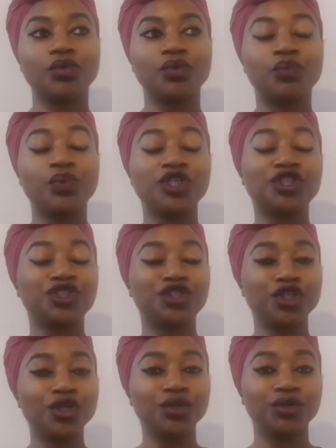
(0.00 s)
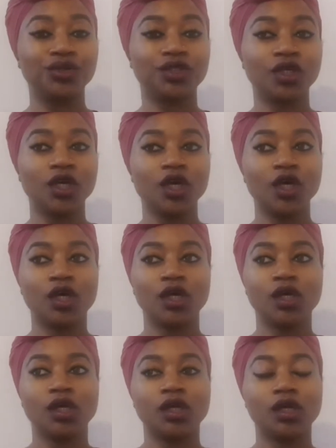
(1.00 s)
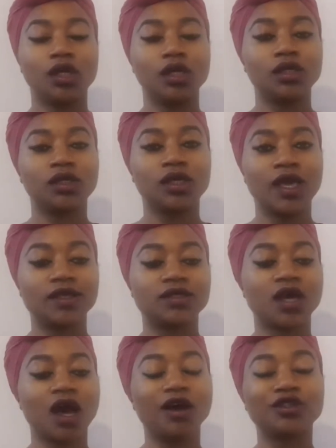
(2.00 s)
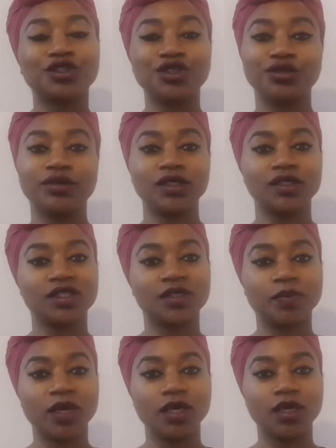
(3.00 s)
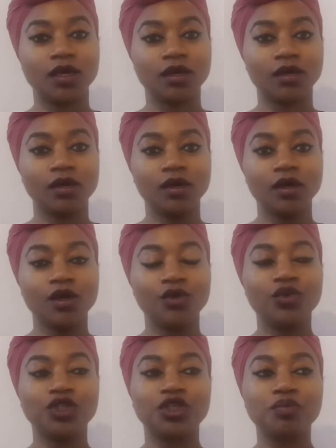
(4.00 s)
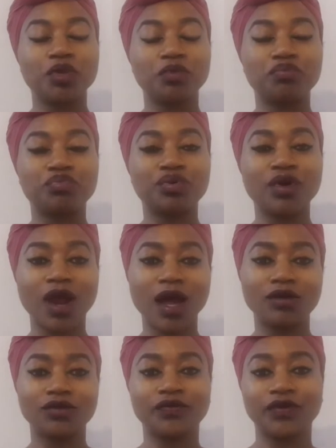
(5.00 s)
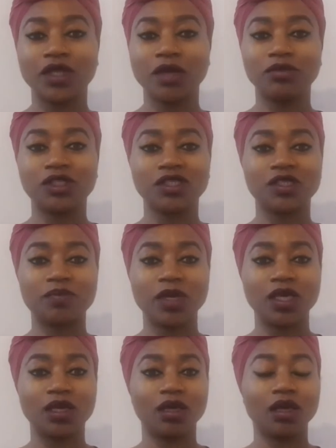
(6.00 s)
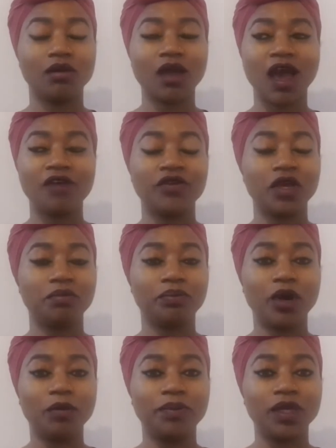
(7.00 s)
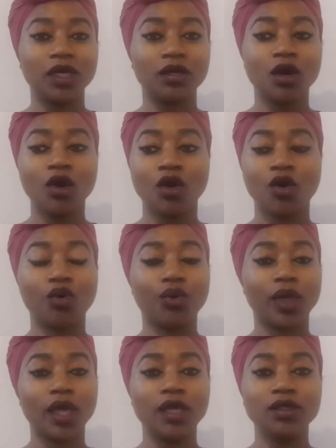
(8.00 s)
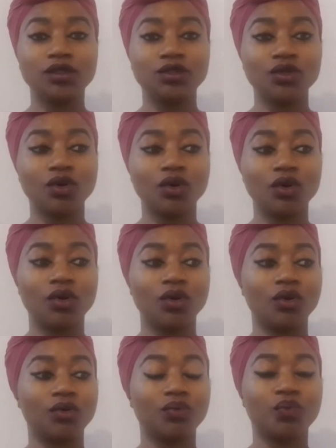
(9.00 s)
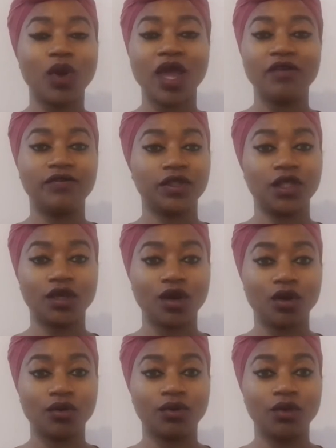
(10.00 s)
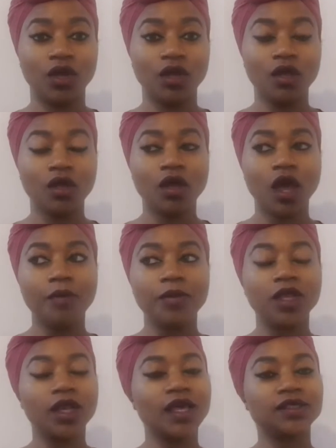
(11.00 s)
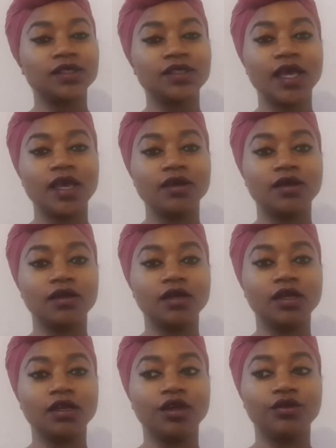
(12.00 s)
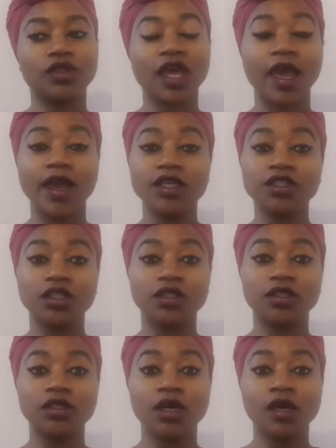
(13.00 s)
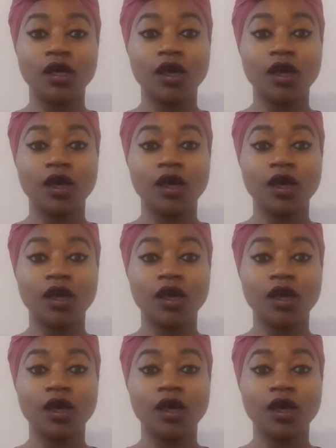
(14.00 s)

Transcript: we should get our children to speak it. We should be proud for them to speak it, either in public or indoor or wherever they go. I mean, let's take, you know, the Asian